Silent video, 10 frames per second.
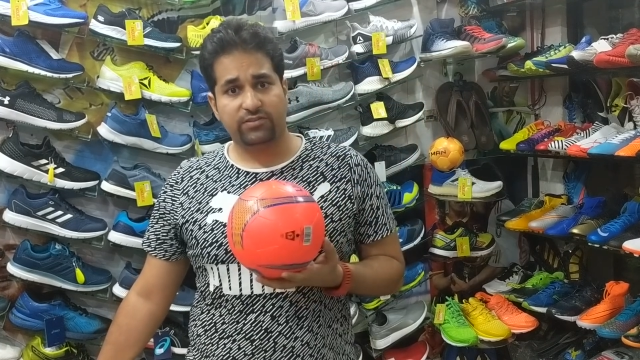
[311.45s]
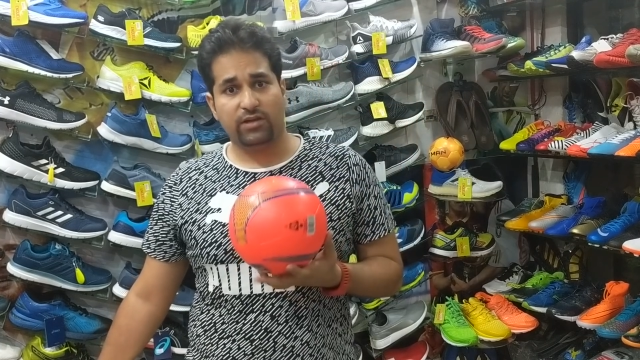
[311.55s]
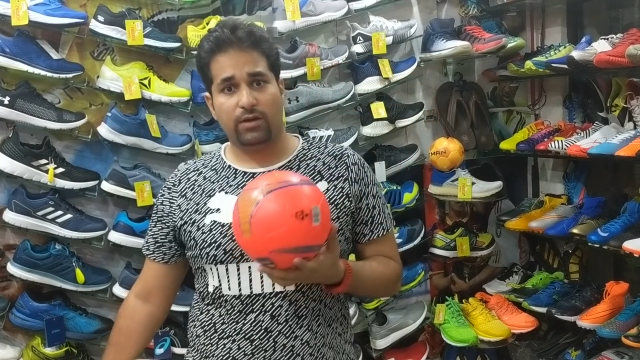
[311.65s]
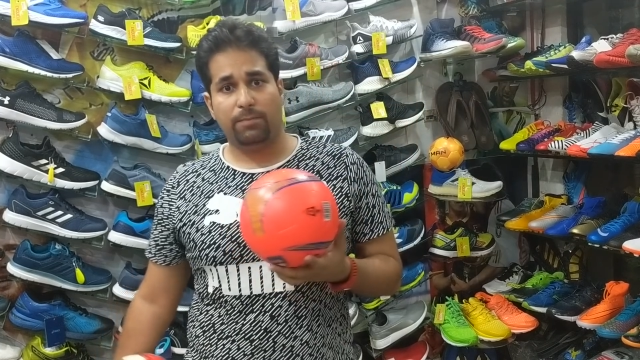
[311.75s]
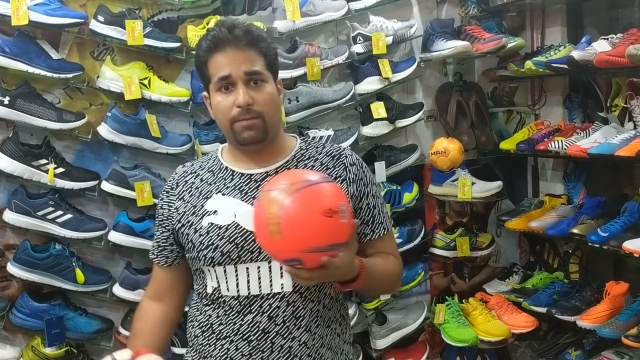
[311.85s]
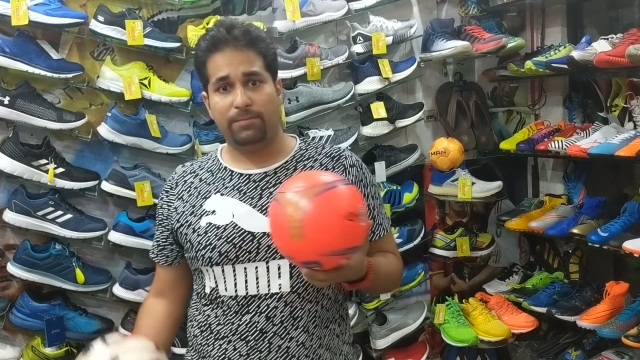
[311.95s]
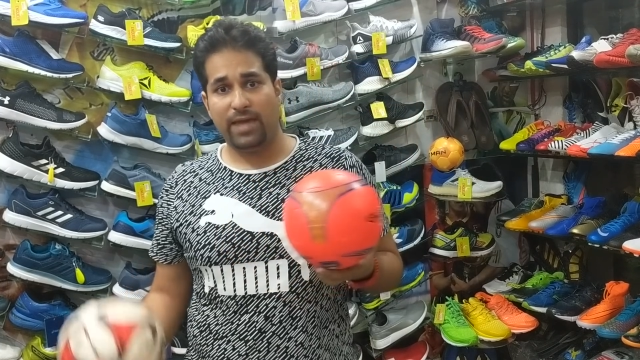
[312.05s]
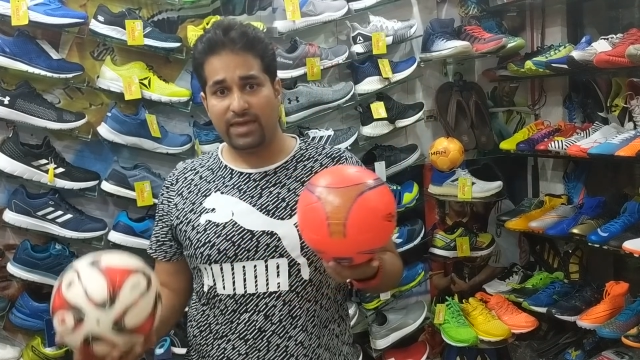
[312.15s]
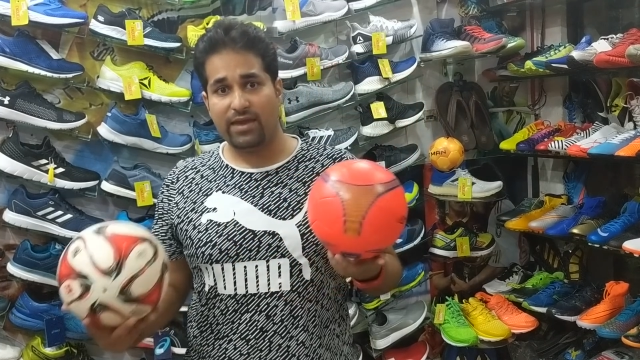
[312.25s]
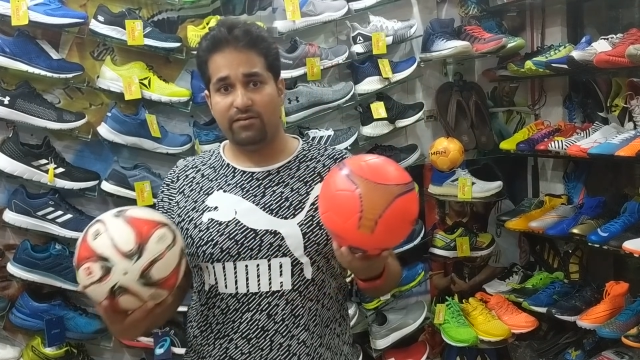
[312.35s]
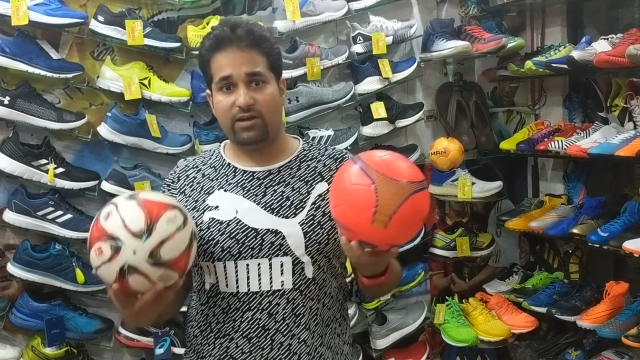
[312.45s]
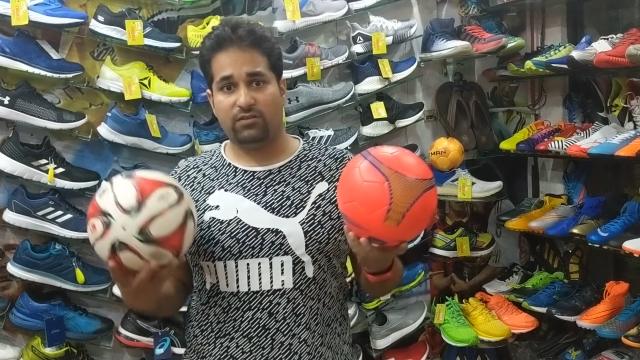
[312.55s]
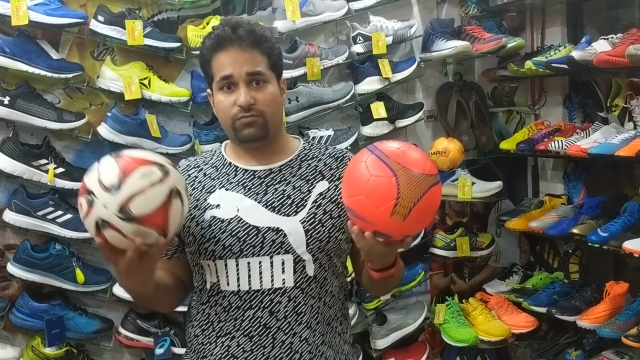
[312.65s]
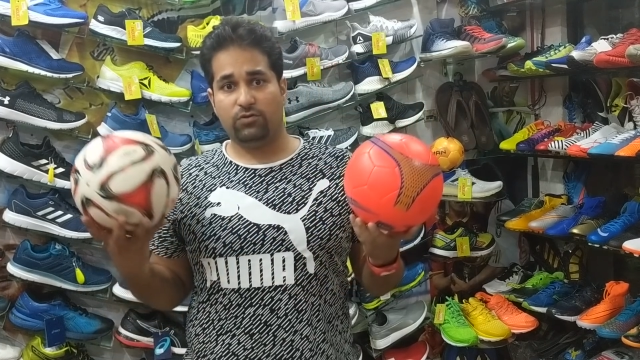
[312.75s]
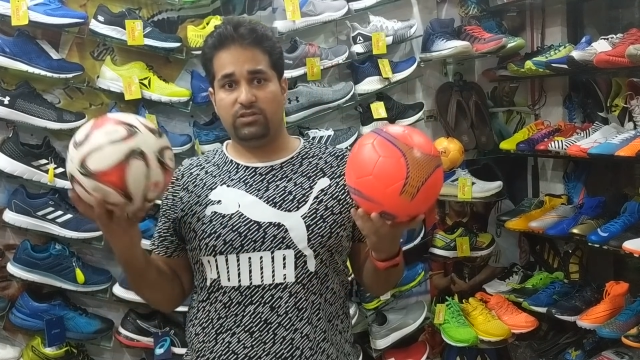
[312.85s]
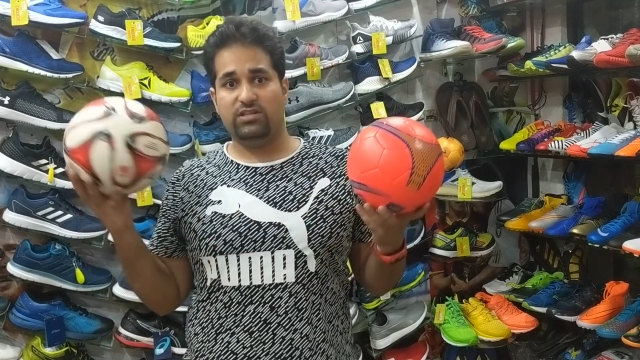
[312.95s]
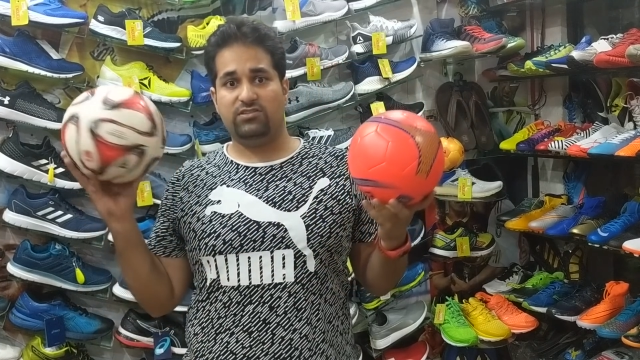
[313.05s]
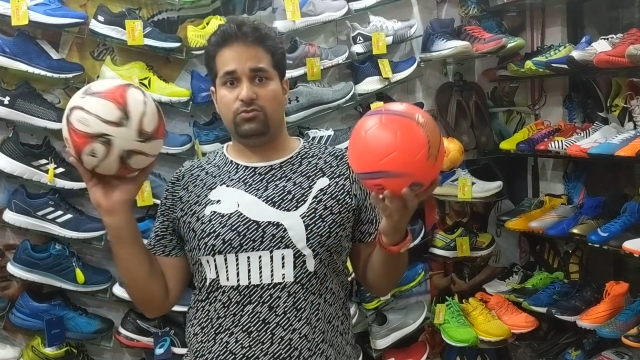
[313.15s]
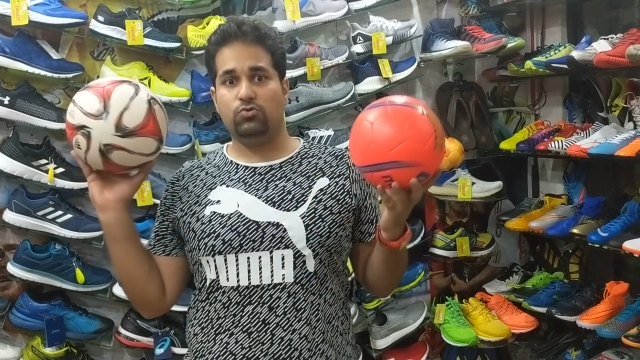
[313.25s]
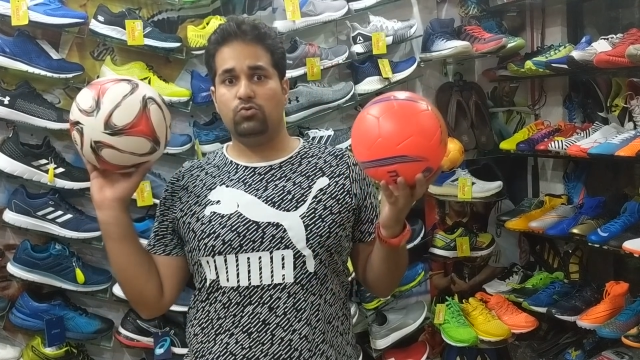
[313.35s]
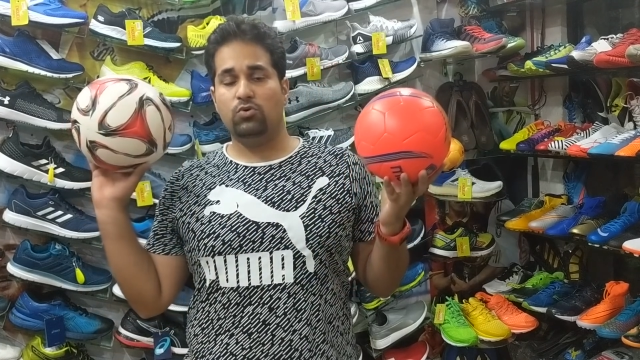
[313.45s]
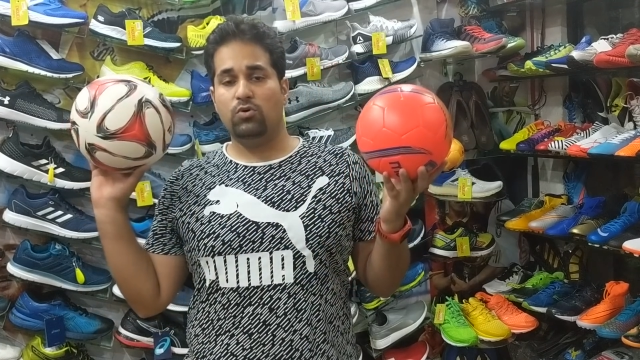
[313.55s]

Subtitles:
the playing areas for these two